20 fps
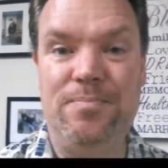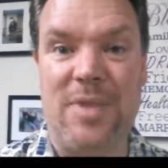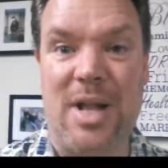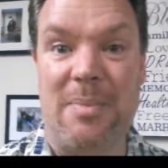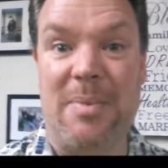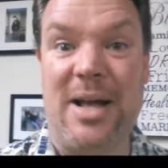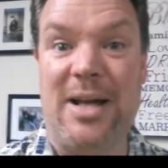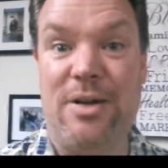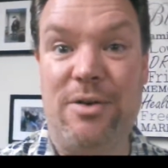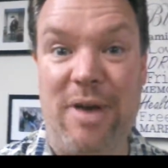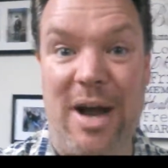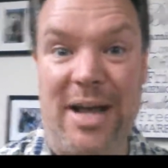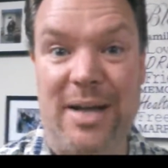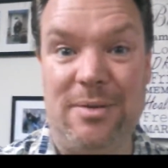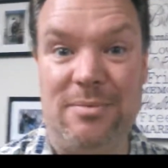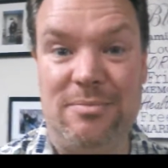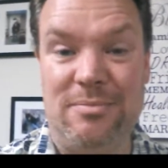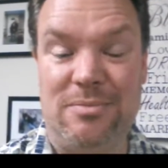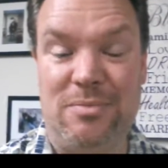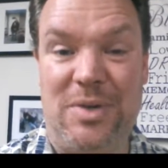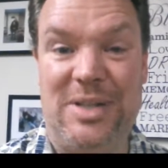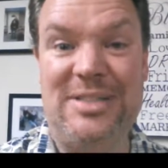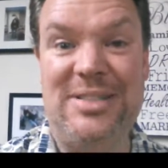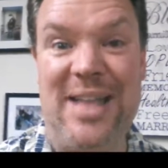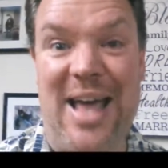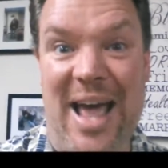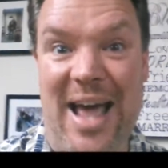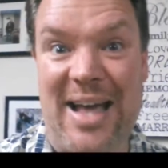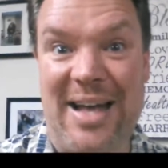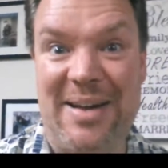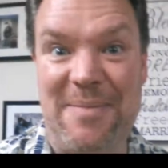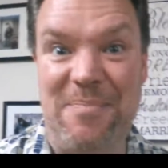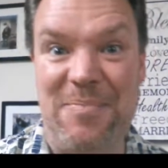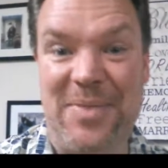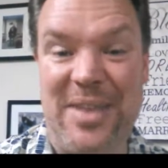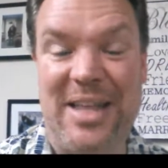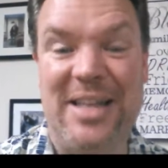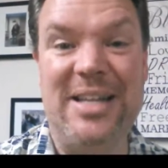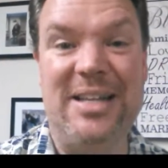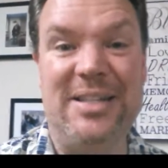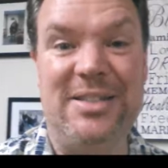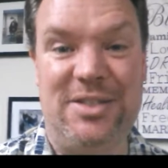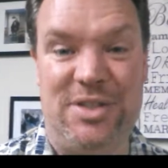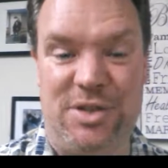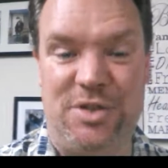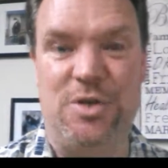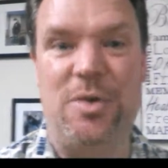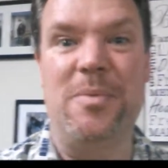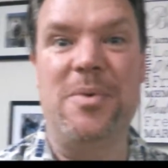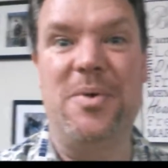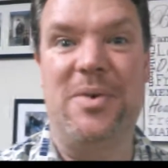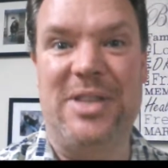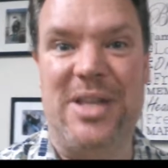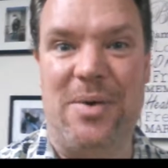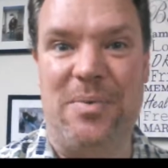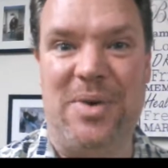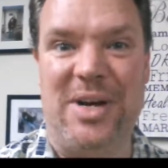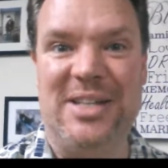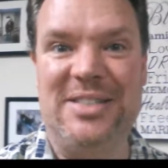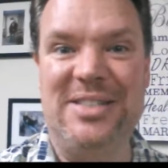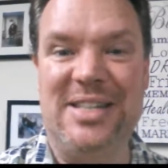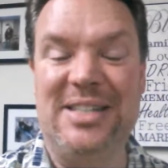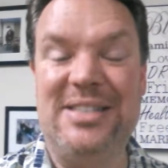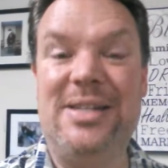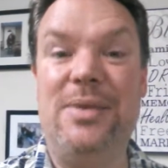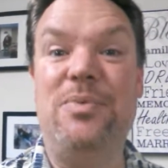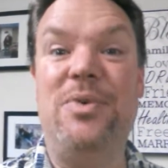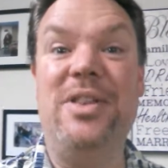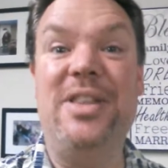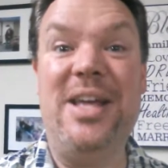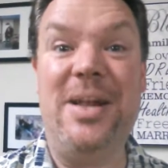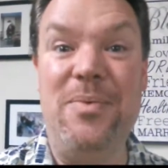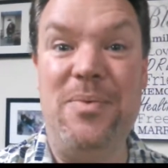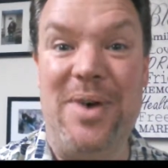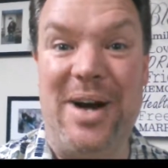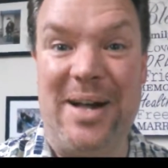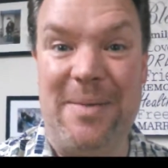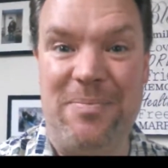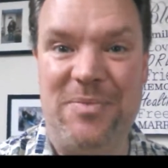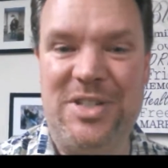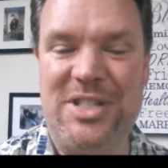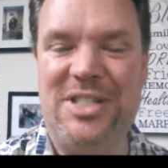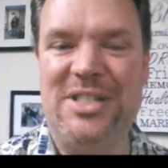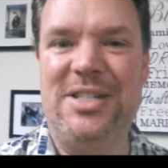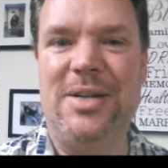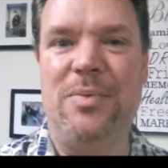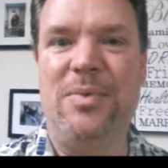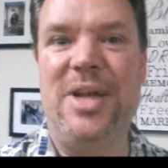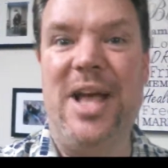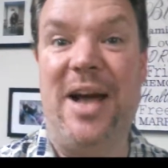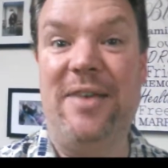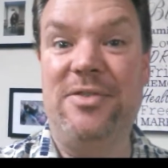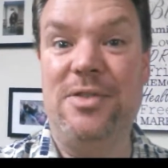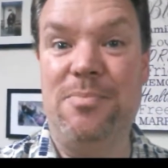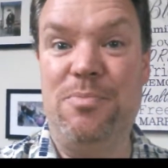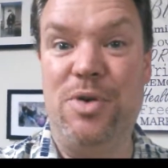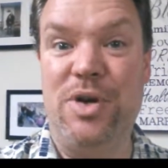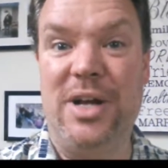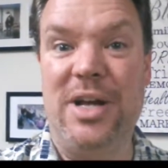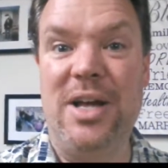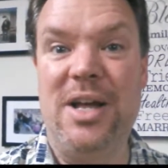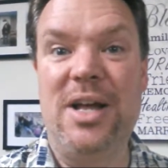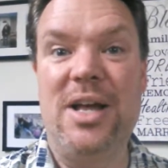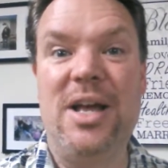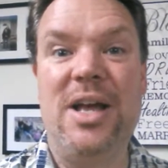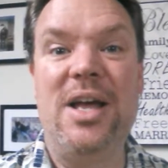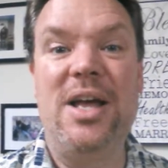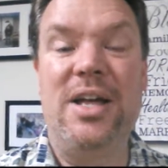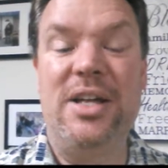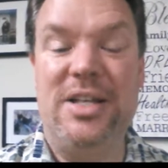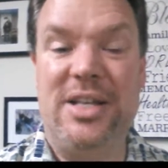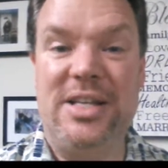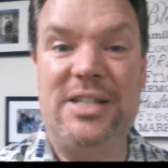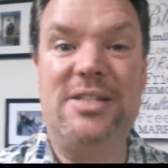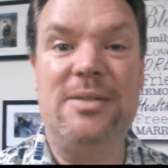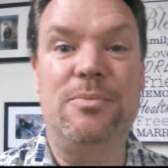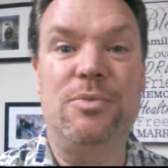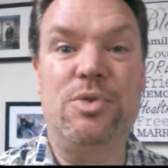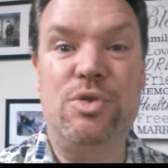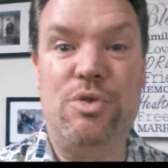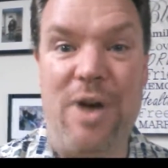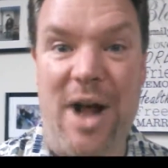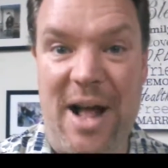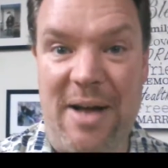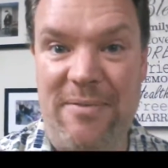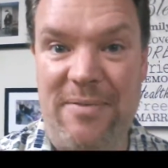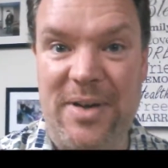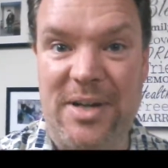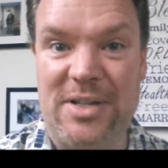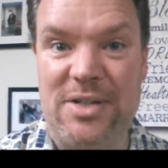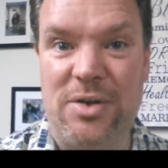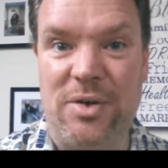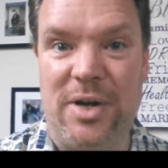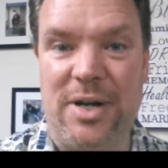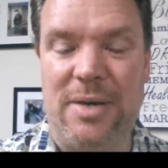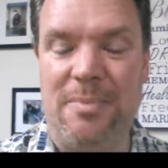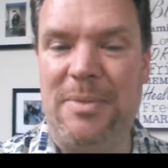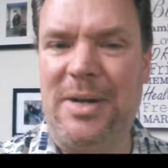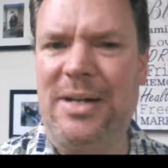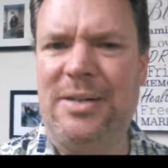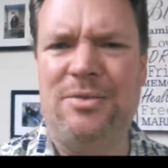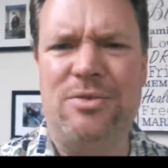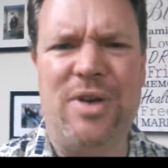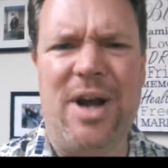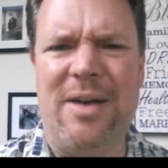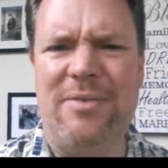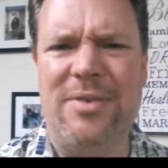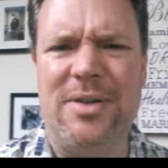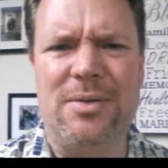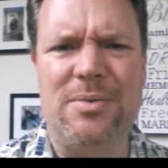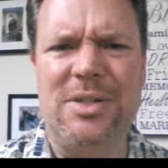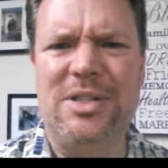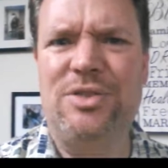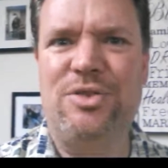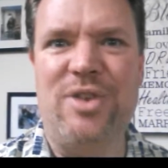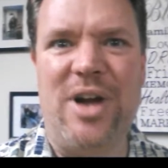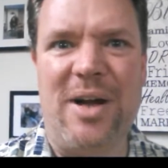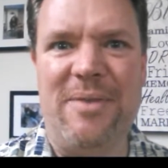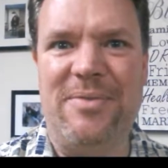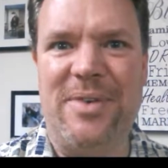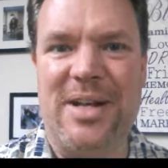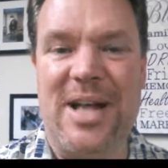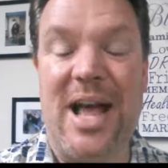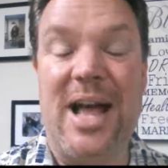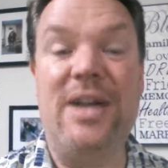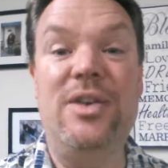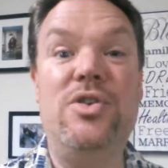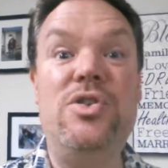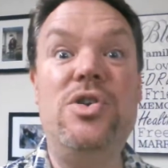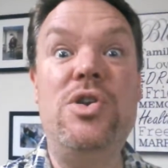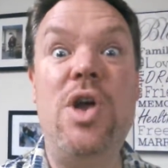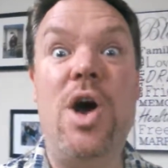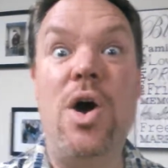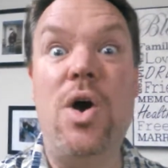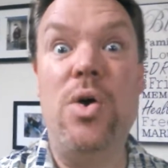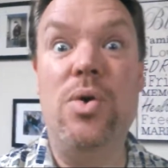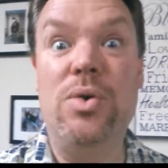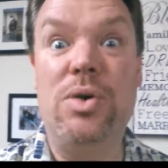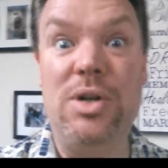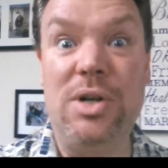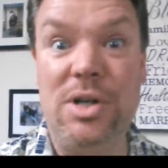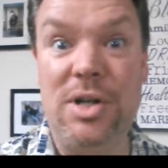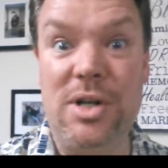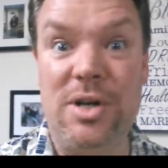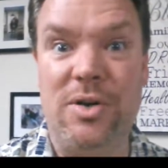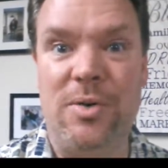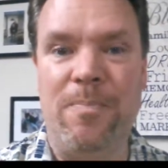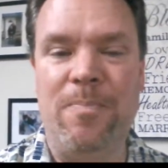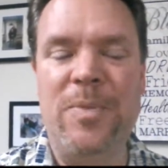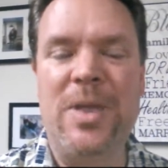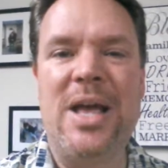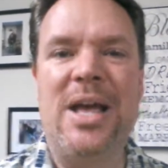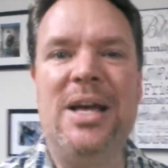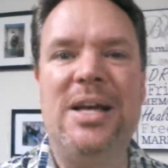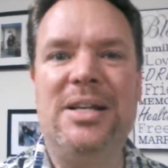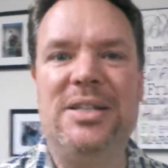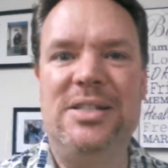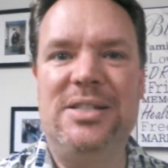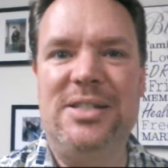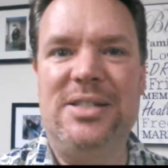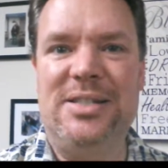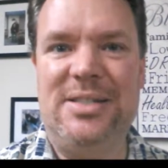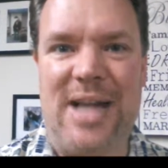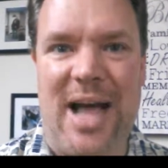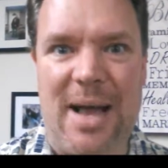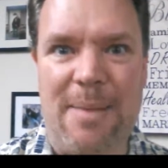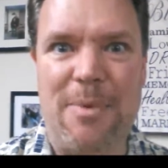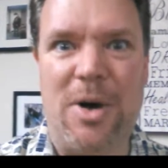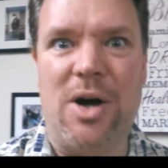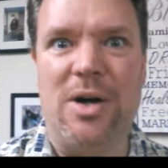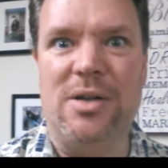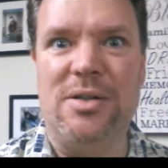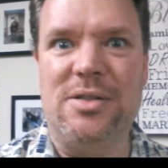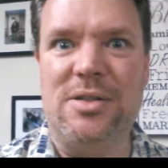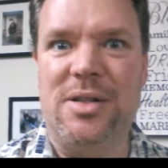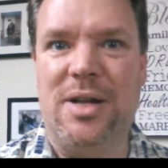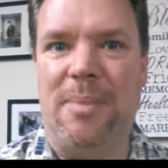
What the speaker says: I'm like, great, what's that? And she told me what that was, and I said, well, then what? She said, we have to get some traffic to it. And I'm like, traffic? What's traffic? I had no clue. She says, eyeballs.